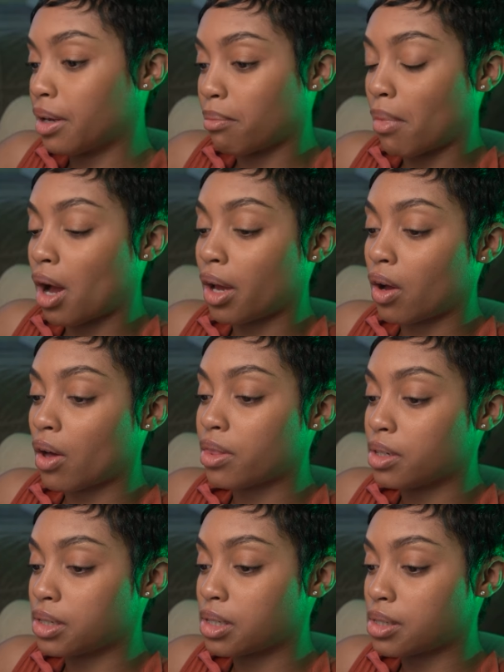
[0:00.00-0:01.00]
and my
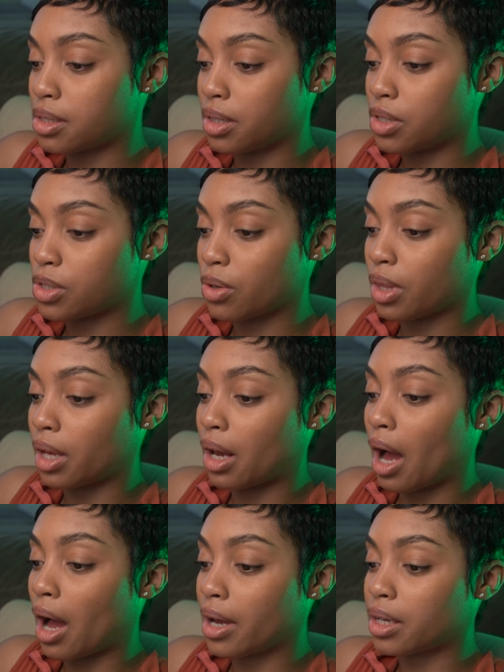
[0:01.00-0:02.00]
authenticity so that
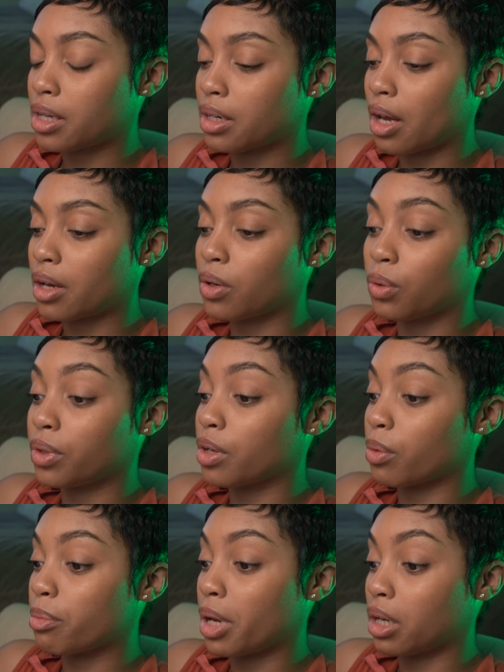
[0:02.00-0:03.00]
I can not only
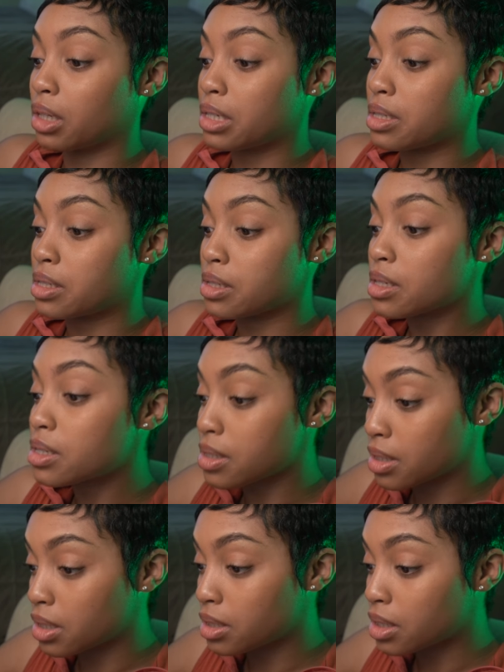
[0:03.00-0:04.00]
remain
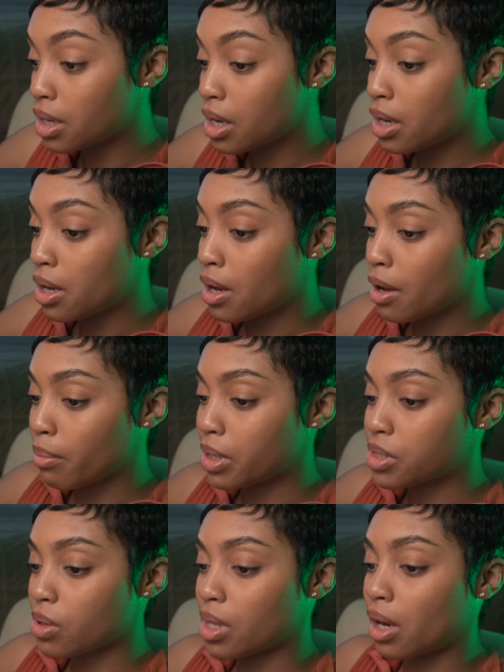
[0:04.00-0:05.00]
consistent,
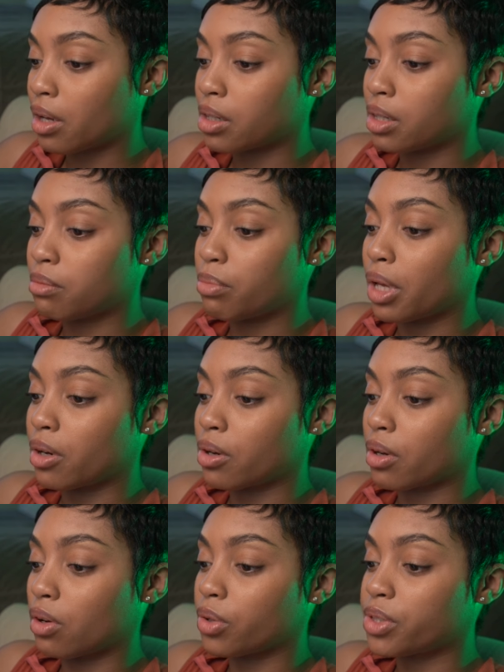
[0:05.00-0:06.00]
but so that I can better
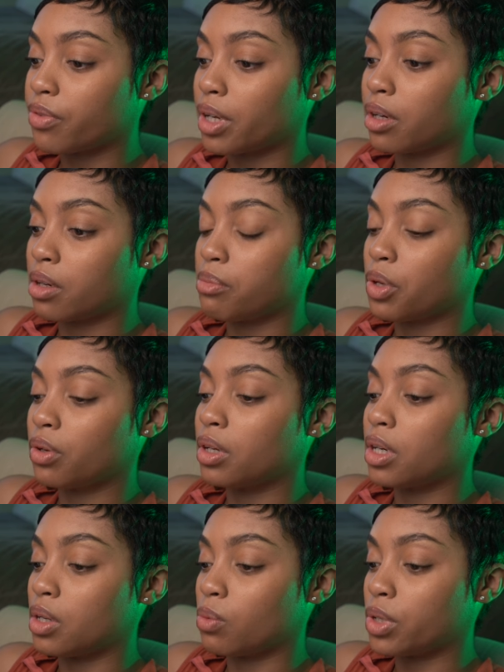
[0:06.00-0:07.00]
cultivate a
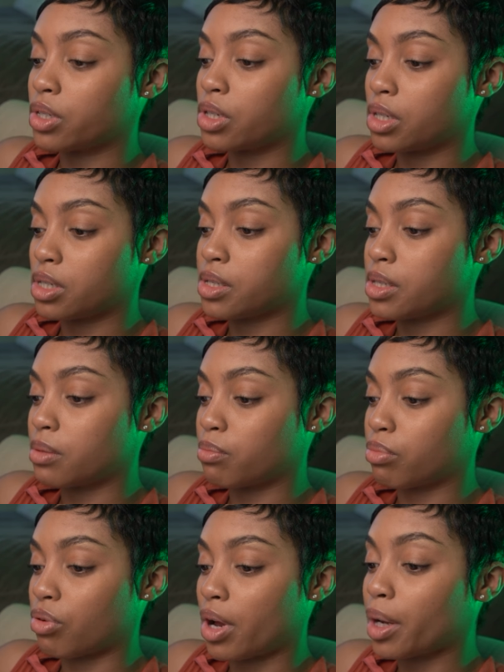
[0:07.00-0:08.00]
community, which is the
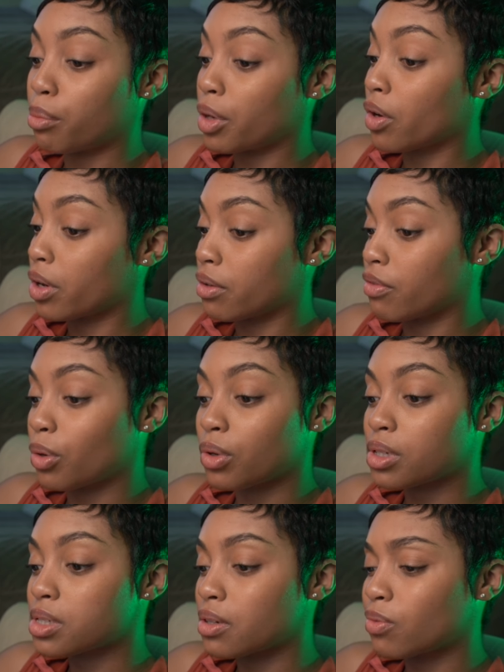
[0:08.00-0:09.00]
primary
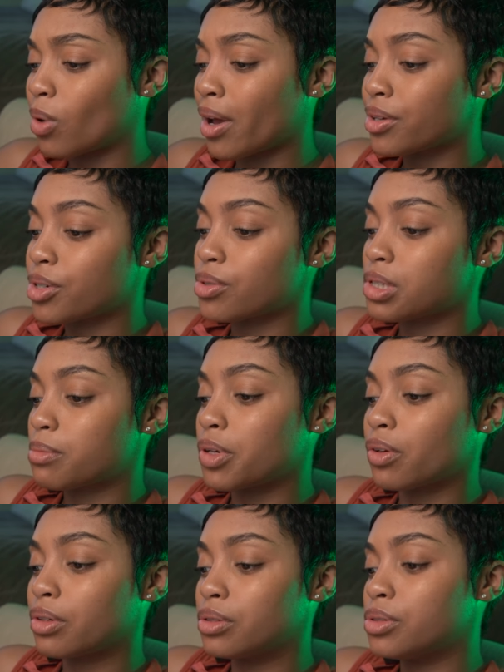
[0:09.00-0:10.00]
focus of why I chose to be
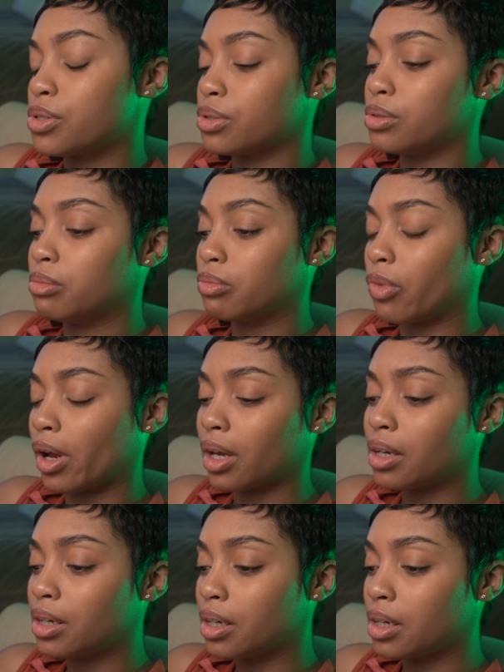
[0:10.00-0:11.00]
on YouTube,
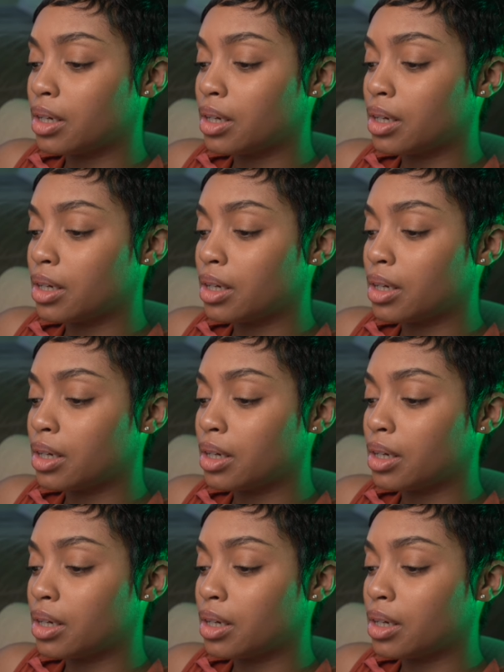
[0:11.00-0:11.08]
right?